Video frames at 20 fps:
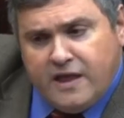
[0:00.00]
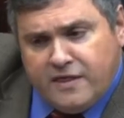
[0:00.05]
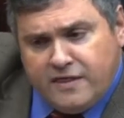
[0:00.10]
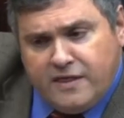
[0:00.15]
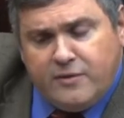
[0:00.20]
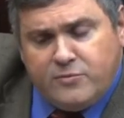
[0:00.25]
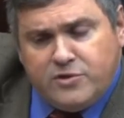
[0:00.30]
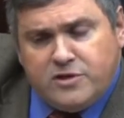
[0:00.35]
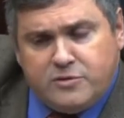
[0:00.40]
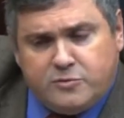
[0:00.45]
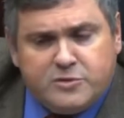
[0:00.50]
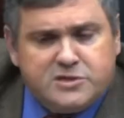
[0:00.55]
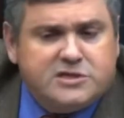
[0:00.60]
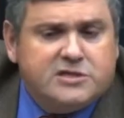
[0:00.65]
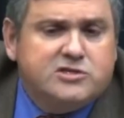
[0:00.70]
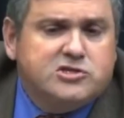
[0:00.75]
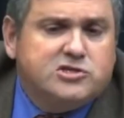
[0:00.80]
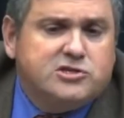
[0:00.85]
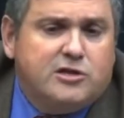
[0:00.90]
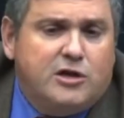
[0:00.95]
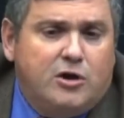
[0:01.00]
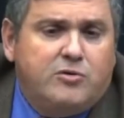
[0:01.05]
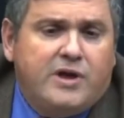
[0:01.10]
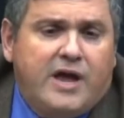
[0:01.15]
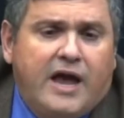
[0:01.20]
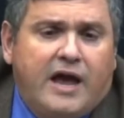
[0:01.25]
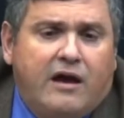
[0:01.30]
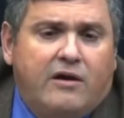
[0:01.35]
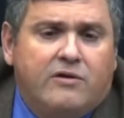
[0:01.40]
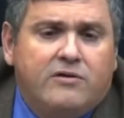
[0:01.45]
Then when there was the
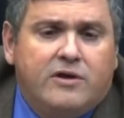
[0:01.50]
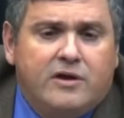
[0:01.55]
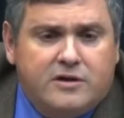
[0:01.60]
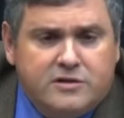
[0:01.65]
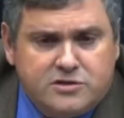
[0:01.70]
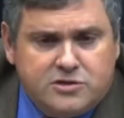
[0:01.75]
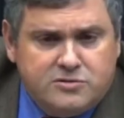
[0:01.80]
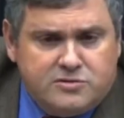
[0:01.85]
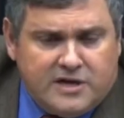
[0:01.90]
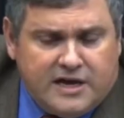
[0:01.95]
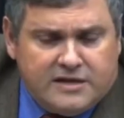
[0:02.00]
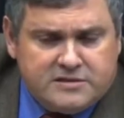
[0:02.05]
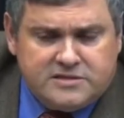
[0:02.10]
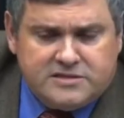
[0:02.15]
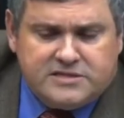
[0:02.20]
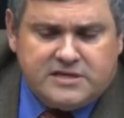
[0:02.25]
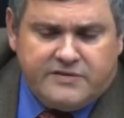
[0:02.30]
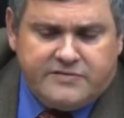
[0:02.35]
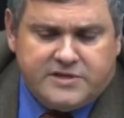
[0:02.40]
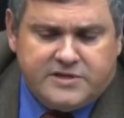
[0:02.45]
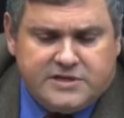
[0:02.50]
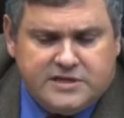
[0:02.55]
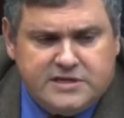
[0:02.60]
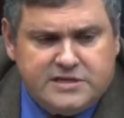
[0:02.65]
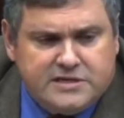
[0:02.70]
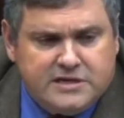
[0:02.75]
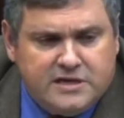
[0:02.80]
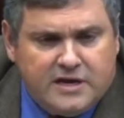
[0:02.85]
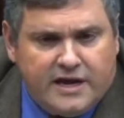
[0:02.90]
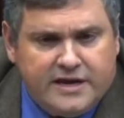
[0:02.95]
slowdown, 2017
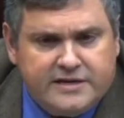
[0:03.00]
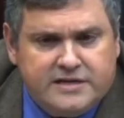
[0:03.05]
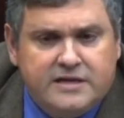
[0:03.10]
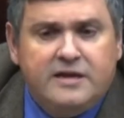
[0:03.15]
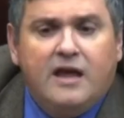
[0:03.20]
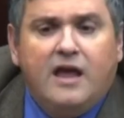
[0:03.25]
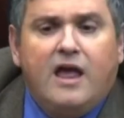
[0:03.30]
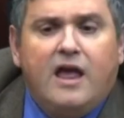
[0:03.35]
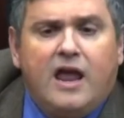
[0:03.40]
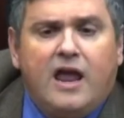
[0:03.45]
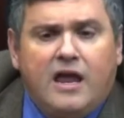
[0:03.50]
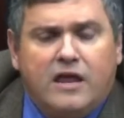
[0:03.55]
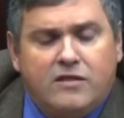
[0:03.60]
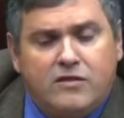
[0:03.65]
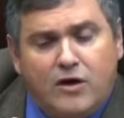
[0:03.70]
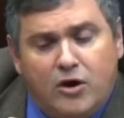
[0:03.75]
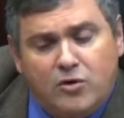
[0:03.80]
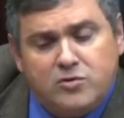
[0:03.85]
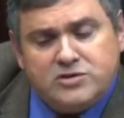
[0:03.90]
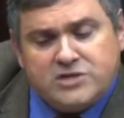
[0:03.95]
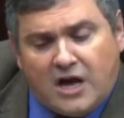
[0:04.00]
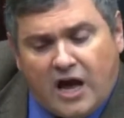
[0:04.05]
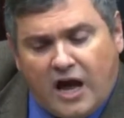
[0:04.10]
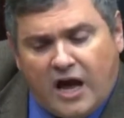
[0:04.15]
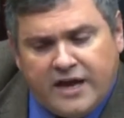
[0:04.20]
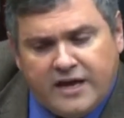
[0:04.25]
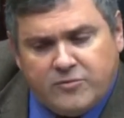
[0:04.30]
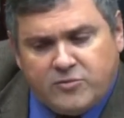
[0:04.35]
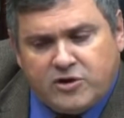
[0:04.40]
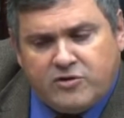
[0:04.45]
to 19, in those
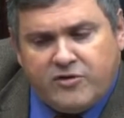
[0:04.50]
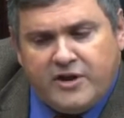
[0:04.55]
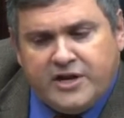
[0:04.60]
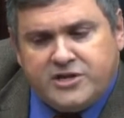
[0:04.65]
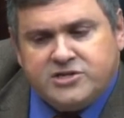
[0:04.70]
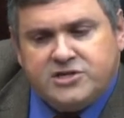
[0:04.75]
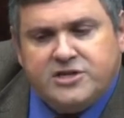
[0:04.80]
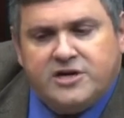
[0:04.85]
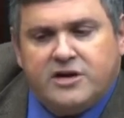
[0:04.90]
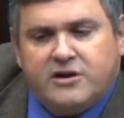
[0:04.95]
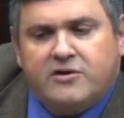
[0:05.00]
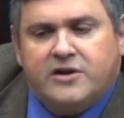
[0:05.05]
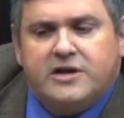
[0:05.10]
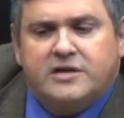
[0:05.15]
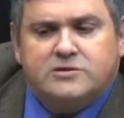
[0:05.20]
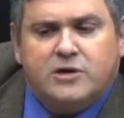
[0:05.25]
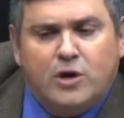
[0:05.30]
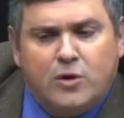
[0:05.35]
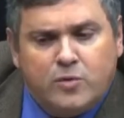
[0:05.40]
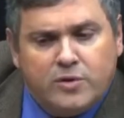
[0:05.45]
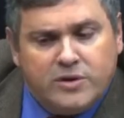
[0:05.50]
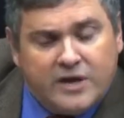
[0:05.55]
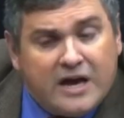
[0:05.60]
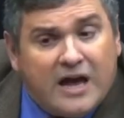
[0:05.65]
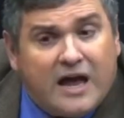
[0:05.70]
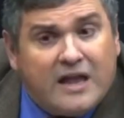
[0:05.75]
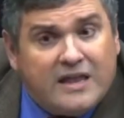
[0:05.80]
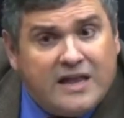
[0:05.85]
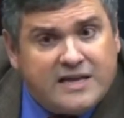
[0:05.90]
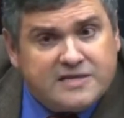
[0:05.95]
high immigration areas where they
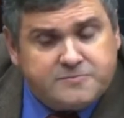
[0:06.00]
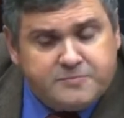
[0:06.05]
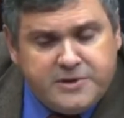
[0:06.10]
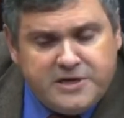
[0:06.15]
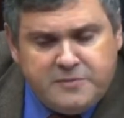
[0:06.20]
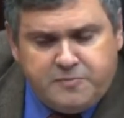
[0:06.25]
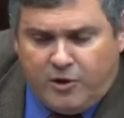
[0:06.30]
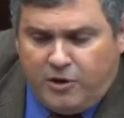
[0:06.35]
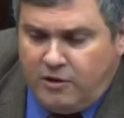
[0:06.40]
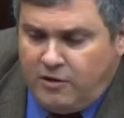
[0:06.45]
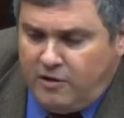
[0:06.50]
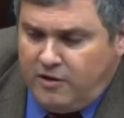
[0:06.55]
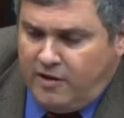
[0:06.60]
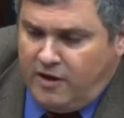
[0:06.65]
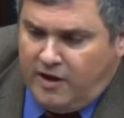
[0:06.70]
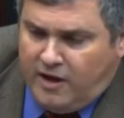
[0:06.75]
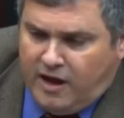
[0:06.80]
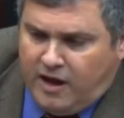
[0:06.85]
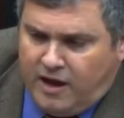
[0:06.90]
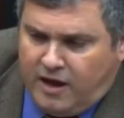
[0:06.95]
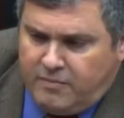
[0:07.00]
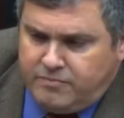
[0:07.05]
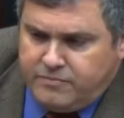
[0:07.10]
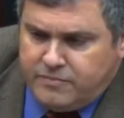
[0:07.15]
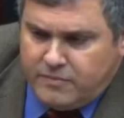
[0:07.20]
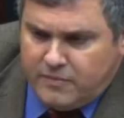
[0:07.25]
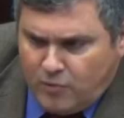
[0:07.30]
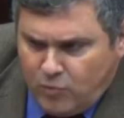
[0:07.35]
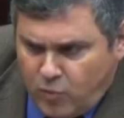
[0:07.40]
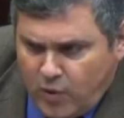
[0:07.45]
got less people,
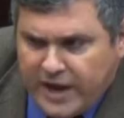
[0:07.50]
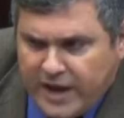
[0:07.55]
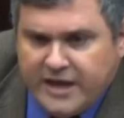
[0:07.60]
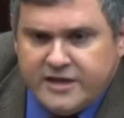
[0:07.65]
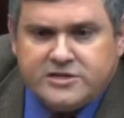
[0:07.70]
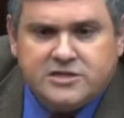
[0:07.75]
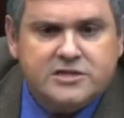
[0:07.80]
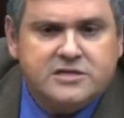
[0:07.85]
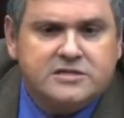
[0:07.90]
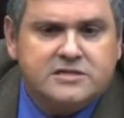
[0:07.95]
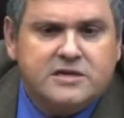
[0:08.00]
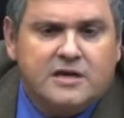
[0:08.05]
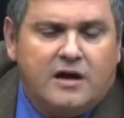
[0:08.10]
wages